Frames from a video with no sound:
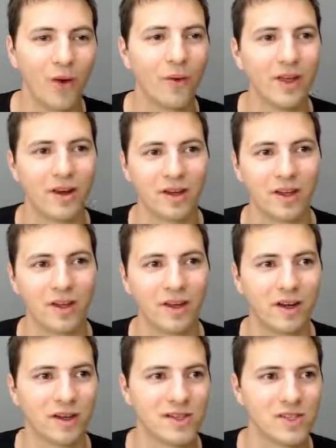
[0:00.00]

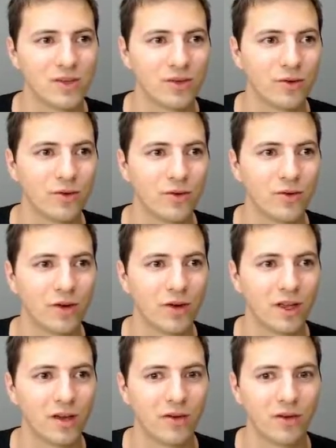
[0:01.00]
here. So you
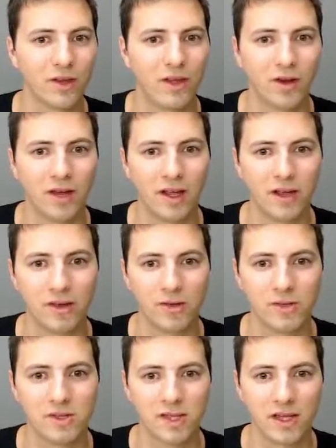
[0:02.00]
click on here and
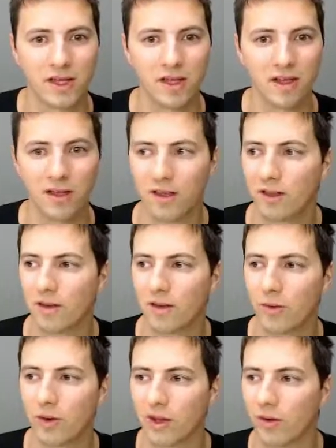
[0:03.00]
you
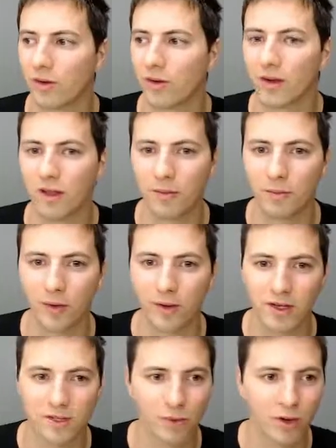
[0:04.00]
click on
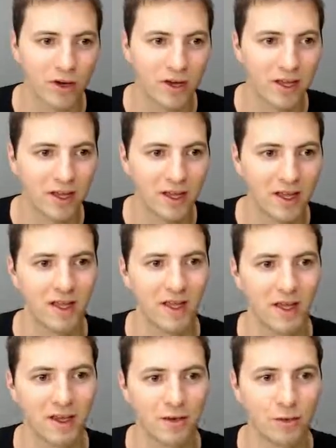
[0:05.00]
import dashboard,
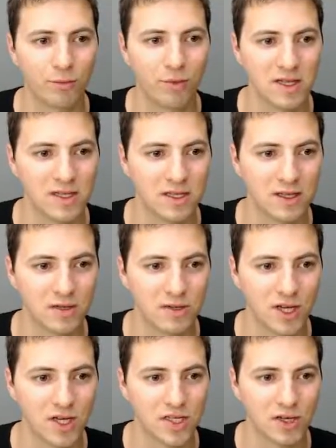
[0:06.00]
and you paste the
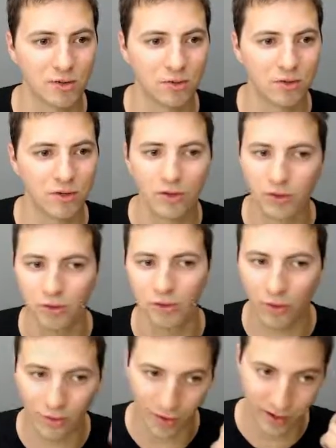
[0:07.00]
JSON you
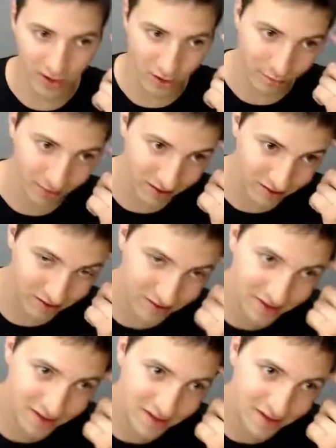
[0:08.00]
already copied.
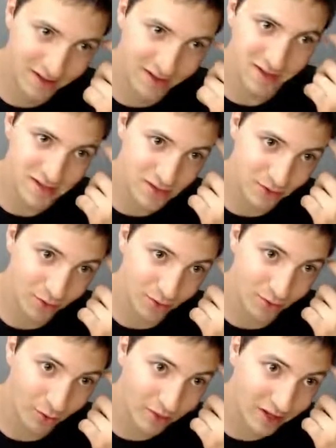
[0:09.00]
So you
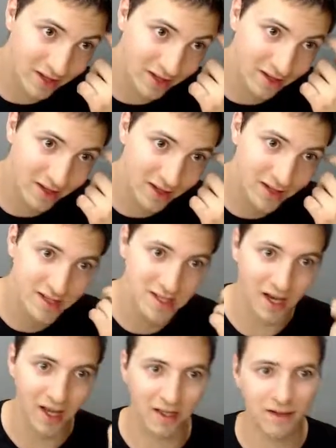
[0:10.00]
load it,
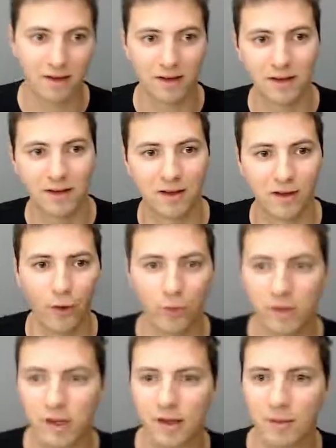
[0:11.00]
select the
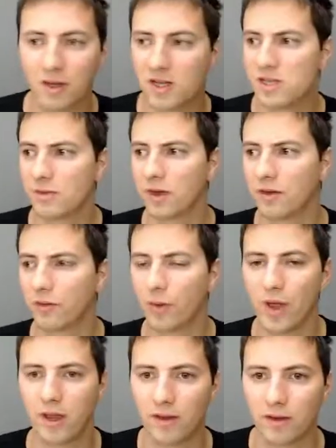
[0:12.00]
node database we have
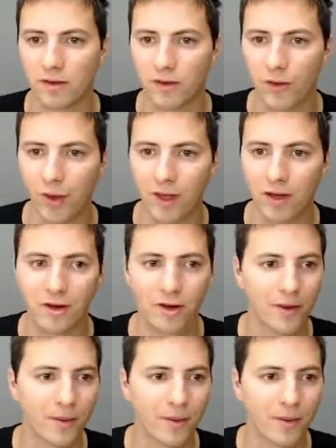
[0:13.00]
created earlier,